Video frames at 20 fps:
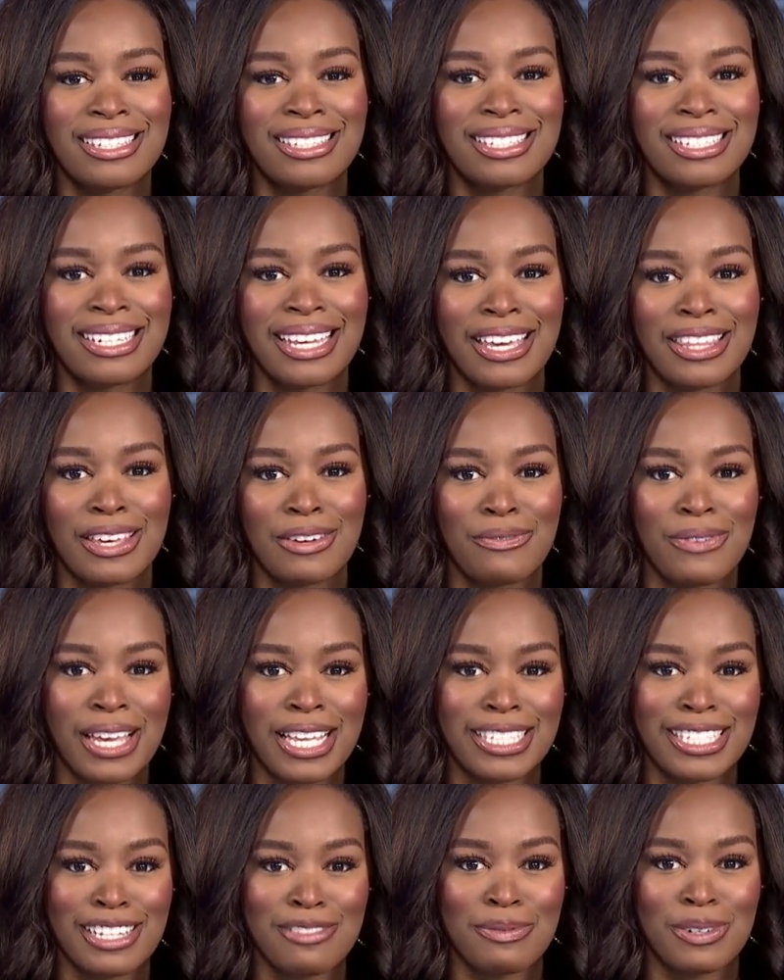It's the day that
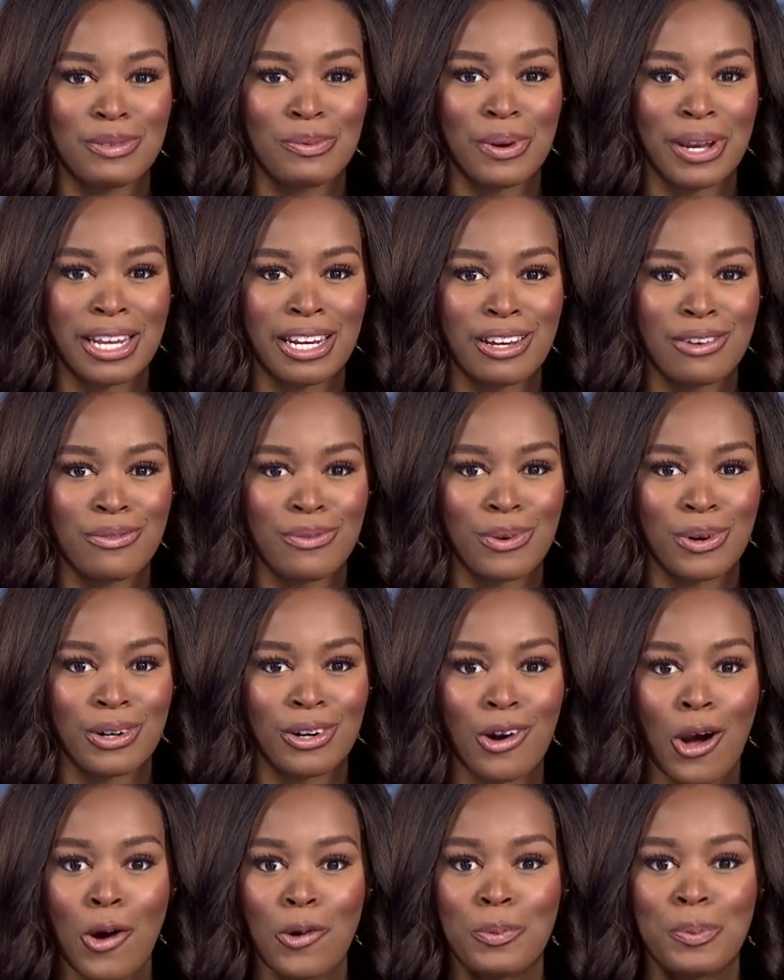fans have been waiting
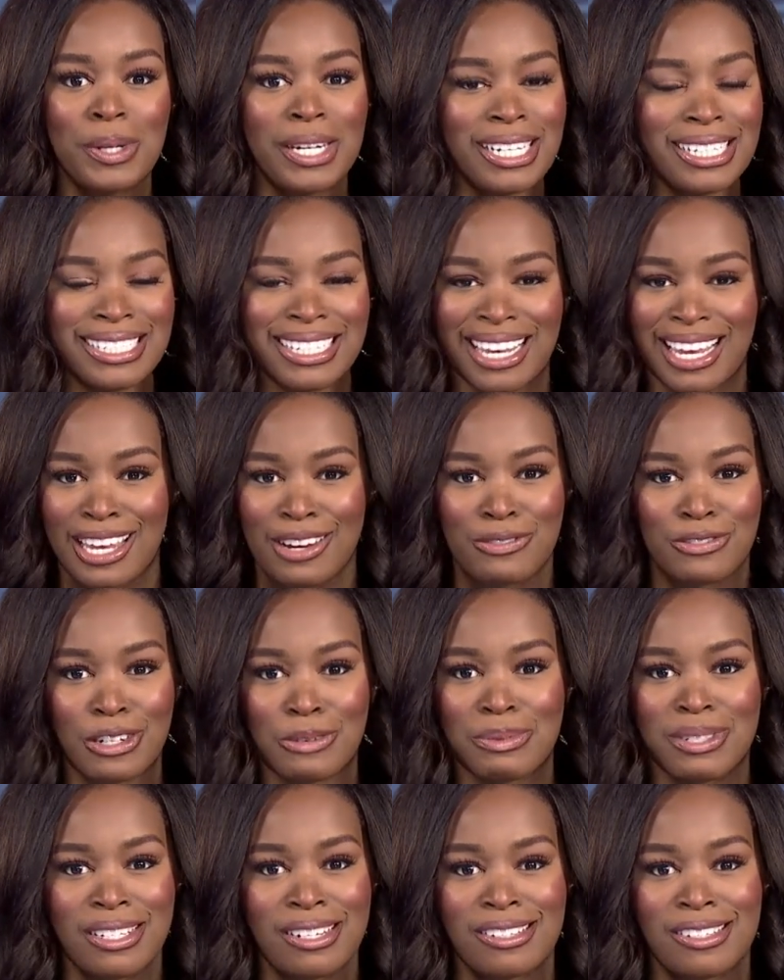for. Opening day
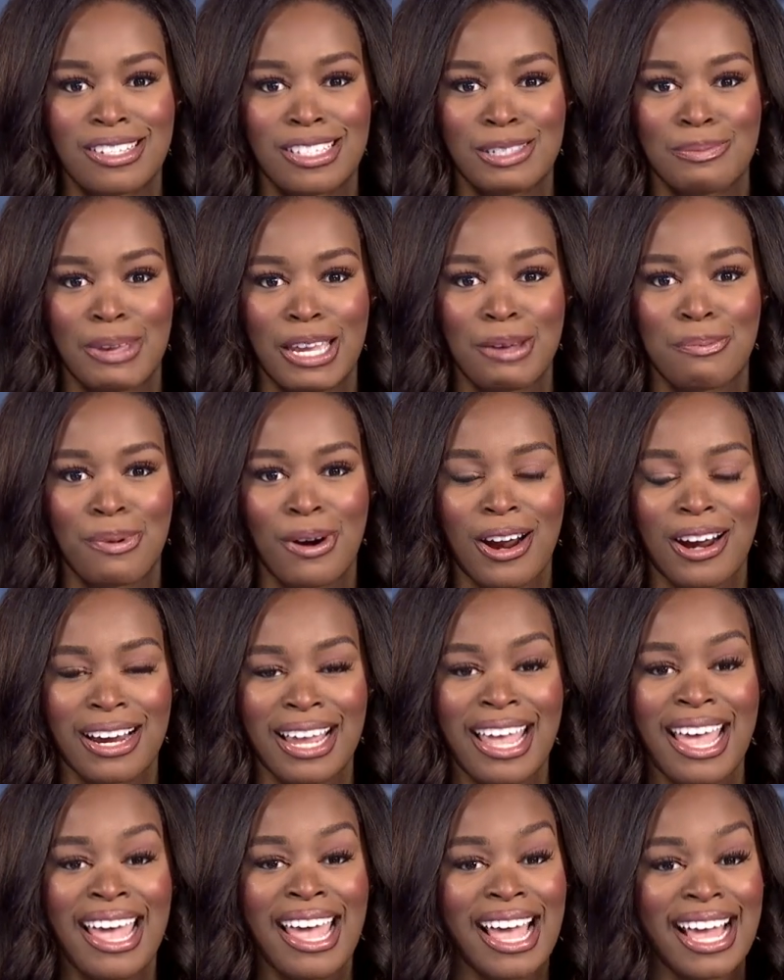from Citizens Bank
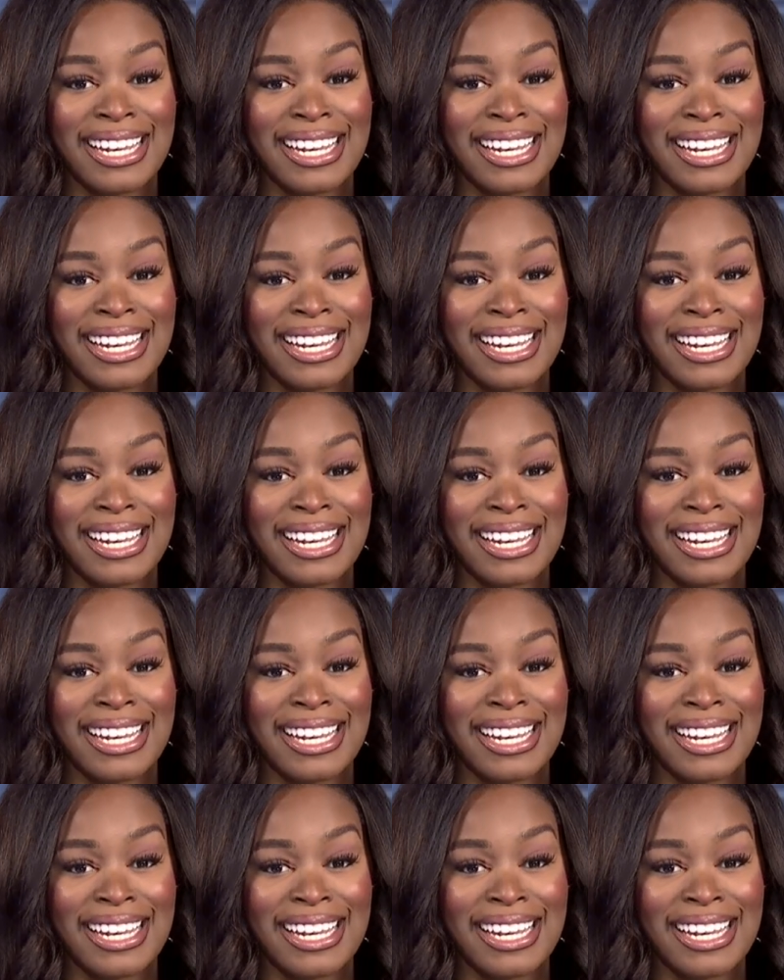Park.